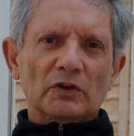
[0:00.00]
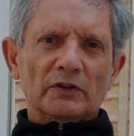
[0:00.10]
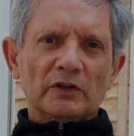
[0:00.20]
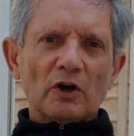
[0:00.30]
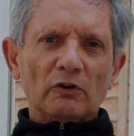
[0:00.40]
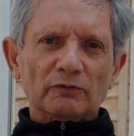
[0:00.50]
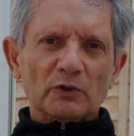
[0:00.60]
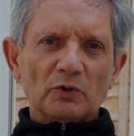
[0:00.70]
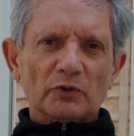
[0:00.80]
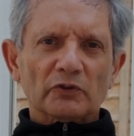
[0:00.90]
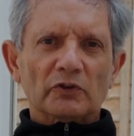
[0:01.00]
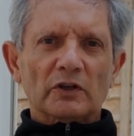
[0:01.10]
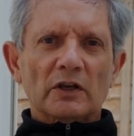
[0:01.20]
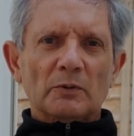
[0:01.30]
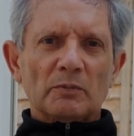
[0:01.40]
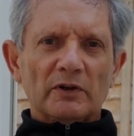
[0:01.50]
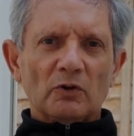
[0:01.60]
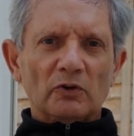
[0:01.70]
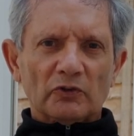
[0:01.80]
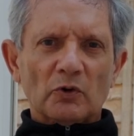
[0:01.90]
the golf course, but
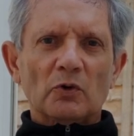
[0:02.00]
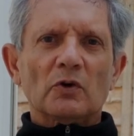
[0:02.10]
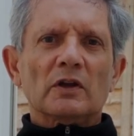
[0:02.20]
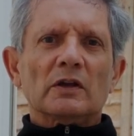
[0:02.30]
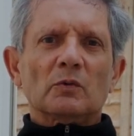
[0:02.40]
also